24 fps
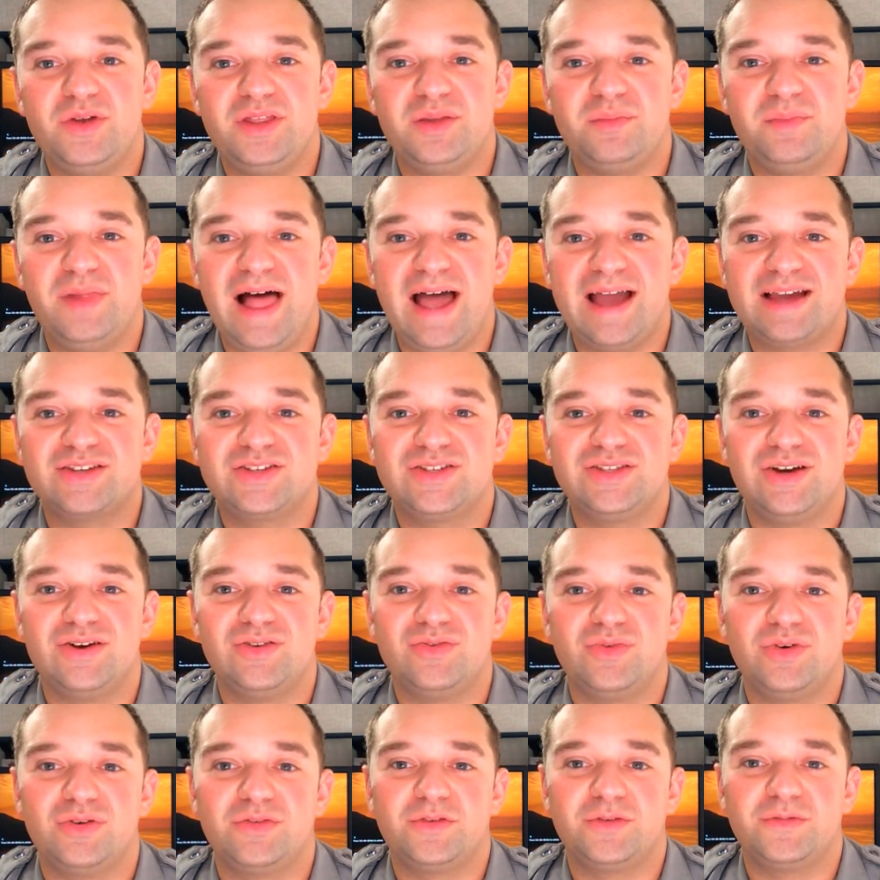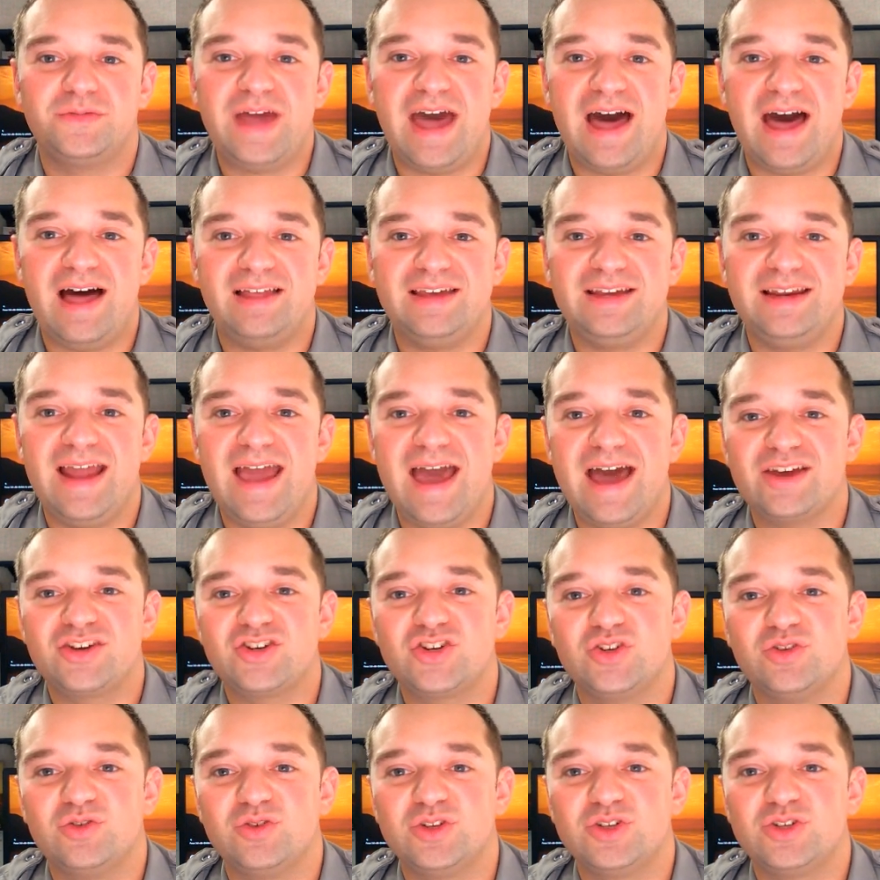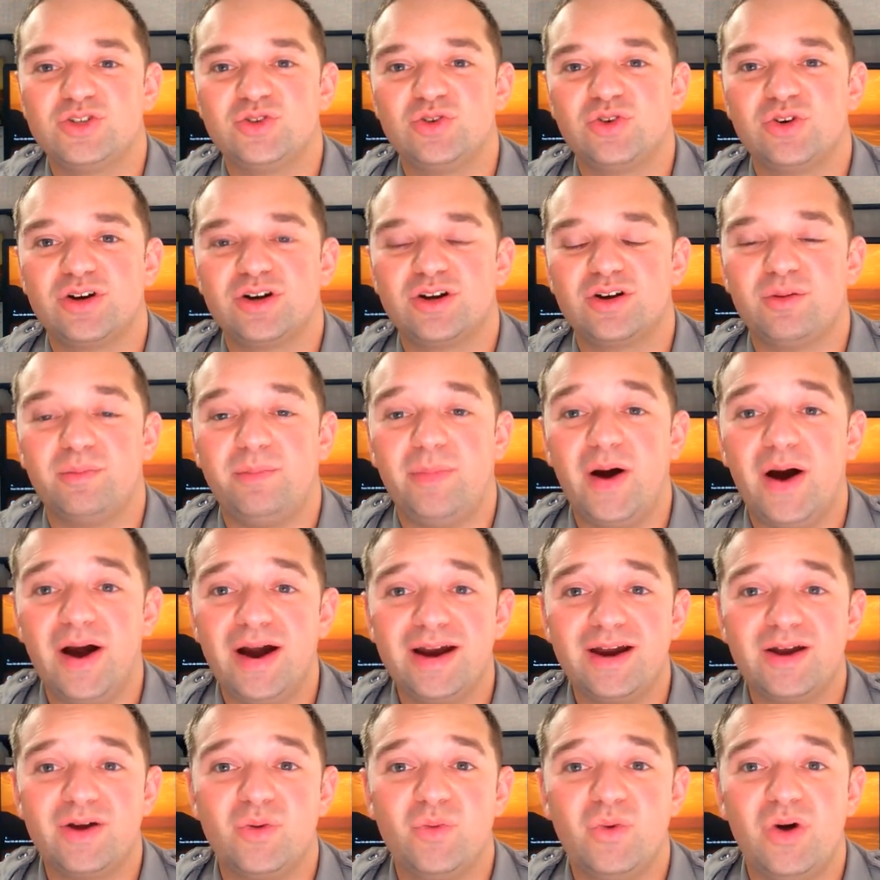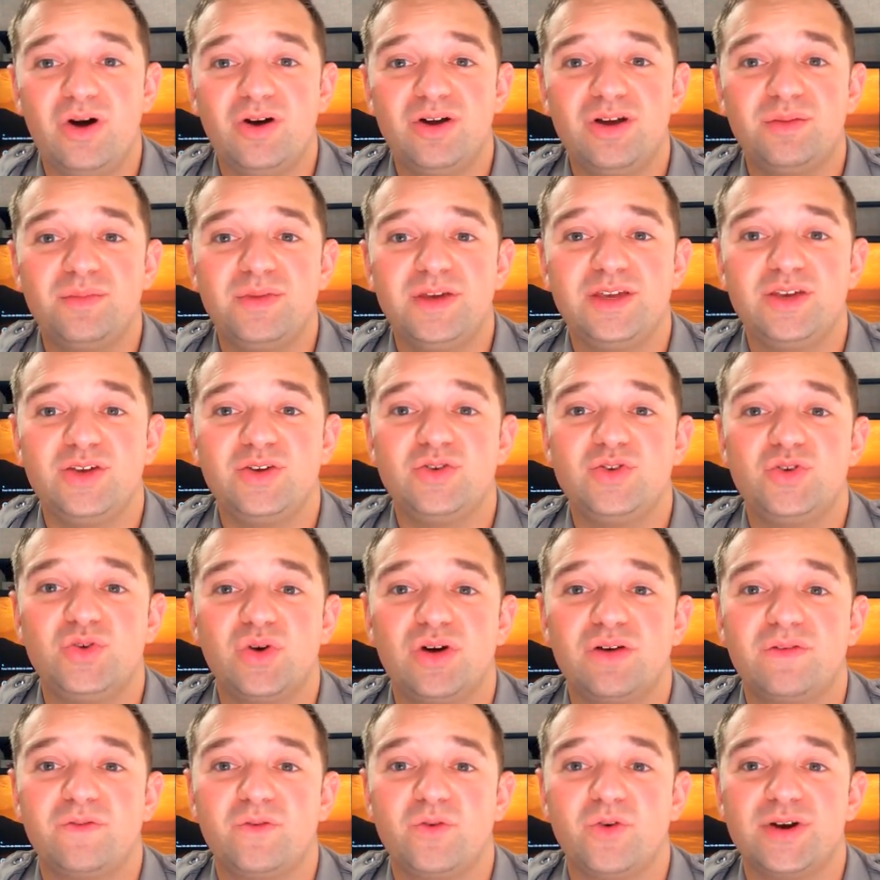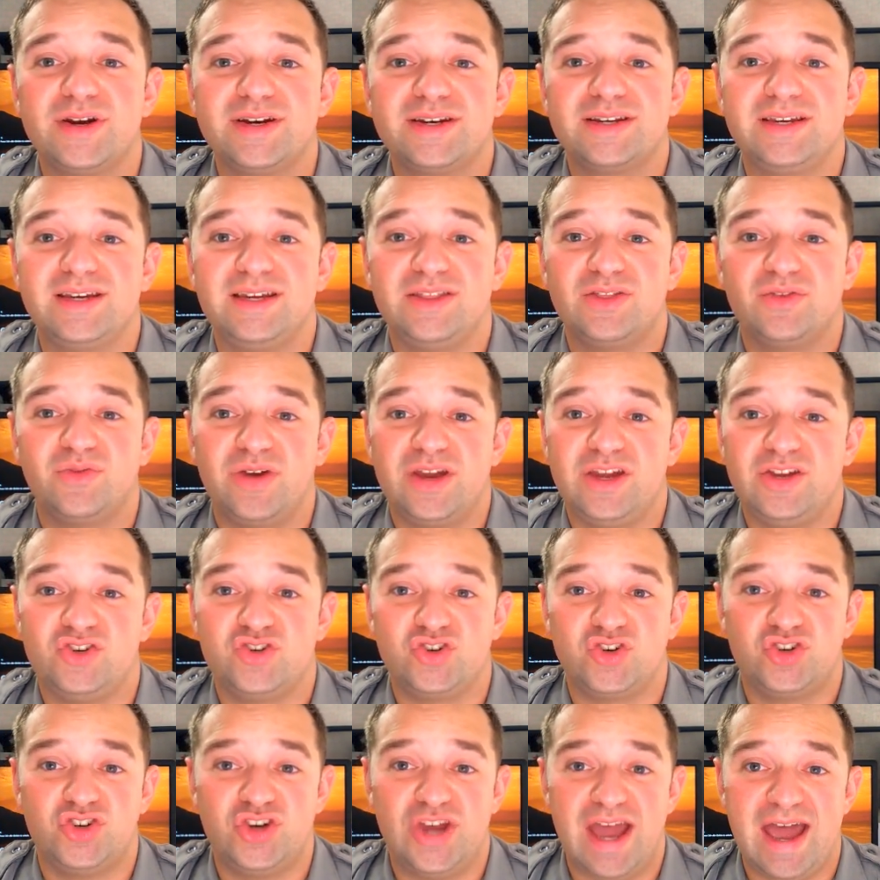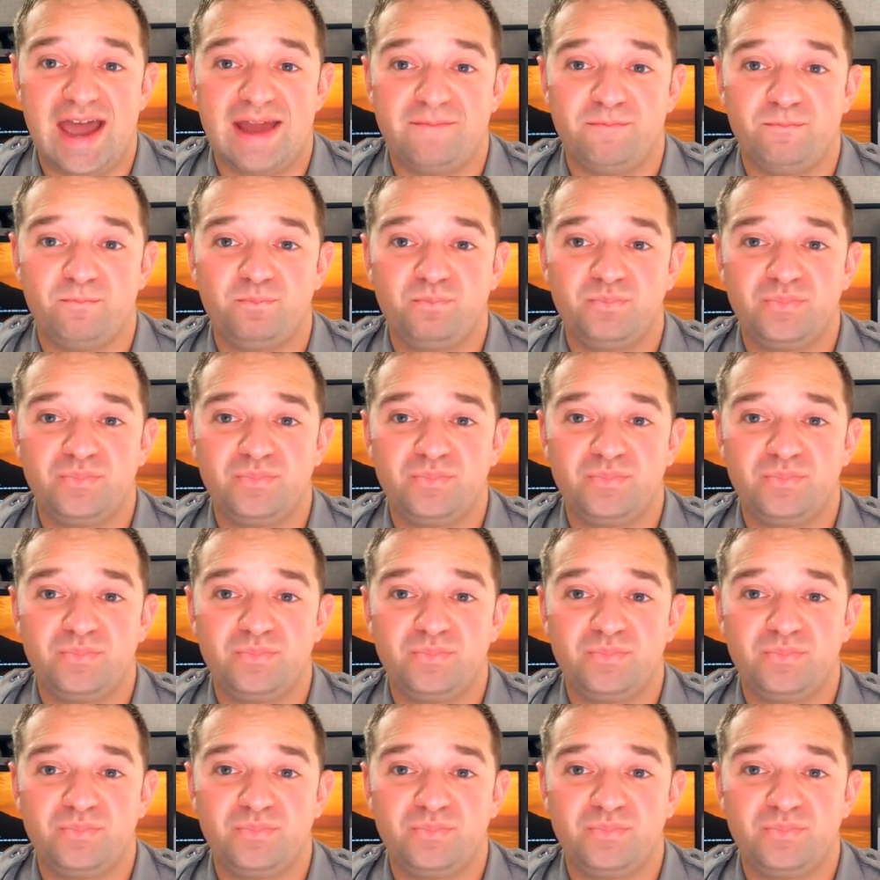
with the Blackstone Valley National Historical Park, welcoming you to our 14th Ranger Chat.